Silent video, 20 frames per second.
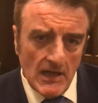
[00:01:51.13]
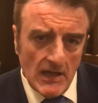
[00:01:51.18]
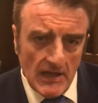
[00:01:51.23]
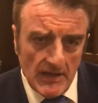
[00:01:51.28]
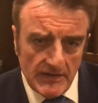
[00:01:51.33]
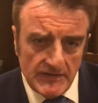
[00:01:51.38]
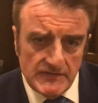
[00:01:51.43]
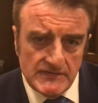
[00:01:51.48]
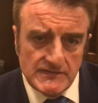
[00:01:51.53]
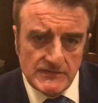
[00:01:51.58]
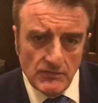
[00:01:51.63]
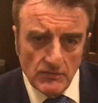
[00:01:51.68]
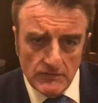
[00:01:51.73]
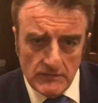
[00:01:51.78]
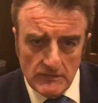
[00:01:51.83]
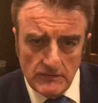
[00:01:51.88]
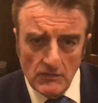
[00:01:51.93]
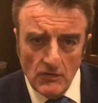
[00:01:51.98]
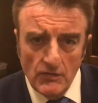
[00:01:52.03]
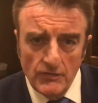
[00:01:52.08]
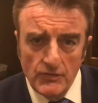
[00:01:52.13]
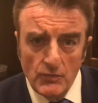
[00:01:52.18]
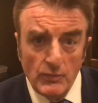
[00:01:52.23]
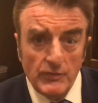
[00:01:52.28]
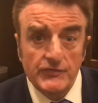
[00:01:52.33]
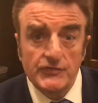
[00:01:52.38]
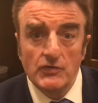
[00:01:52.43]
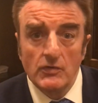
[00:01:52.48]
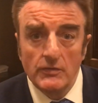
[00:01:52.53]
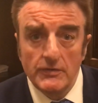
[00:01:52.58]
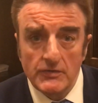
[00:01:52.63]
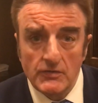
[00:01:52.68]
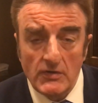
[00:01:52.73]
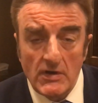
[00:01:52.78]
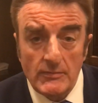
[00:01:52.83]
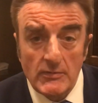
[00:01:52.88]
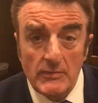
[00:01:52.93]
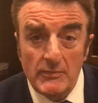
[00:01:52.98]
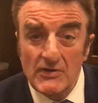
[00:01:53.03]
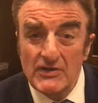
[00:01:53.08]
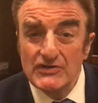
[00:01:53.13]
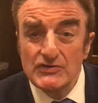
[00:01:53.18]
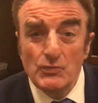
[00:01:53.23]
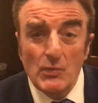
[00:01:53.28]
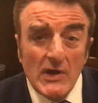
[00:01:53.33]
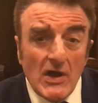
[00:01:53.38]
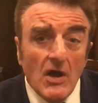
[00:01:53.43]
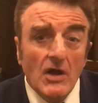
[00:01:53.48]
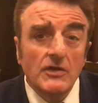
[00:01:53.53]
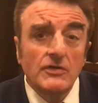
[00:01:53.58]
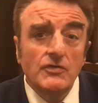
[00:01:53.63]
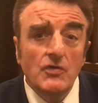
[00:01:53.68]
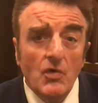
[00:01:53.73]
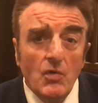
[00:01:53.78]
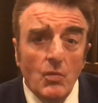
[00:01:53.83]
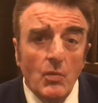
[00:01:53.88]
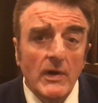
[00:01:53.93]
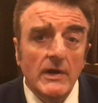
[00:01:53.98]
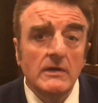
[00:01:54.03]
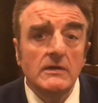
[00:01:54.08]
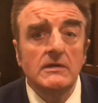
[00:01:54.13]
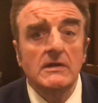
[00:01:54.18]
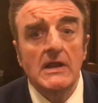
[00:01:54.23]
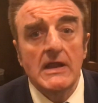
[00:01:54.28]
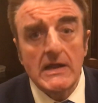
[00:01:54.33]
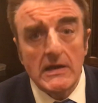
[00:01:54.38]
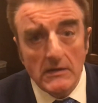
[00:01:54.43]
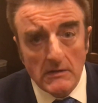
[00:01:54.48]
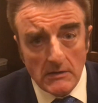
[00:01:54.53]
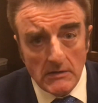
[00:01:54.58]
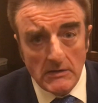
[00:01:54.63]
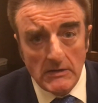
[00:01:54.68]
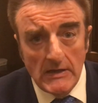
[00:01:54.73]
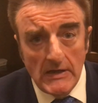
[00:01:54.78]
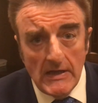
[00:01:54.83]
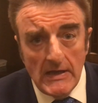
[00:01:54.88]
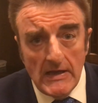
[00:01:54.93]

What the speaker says: I's dotted on the withdrawal agreement, because we are nowhere near